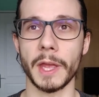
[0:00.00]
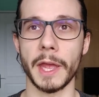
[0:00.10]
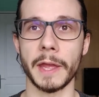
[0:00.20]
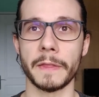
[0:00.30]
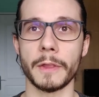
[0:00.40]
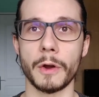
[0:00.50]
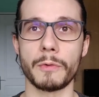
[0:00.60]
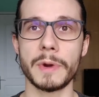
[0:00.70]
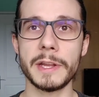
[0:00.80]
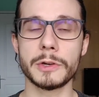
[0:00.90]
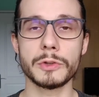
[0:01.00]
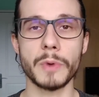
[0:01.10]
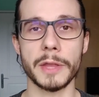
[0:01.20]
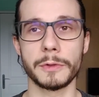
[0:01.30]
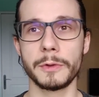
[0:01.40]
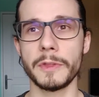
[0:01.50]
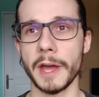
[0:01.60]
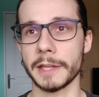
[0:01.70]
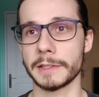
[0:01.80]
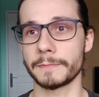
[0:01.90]
And a really good way to do
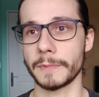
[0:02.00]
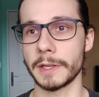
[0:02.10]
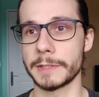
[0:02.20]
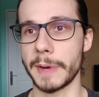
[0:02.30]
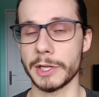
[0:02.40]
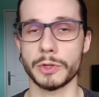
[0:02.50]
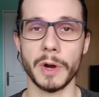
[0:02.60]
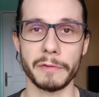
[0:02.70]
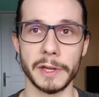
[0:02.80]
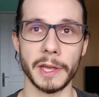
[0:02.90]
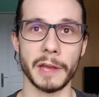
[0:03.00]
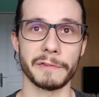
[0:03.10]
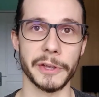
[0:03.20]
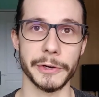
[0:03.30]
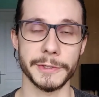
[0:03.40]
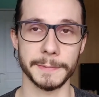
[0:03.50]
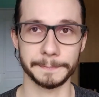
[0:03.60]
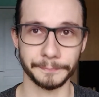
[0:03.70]
that is by traveling, I figured.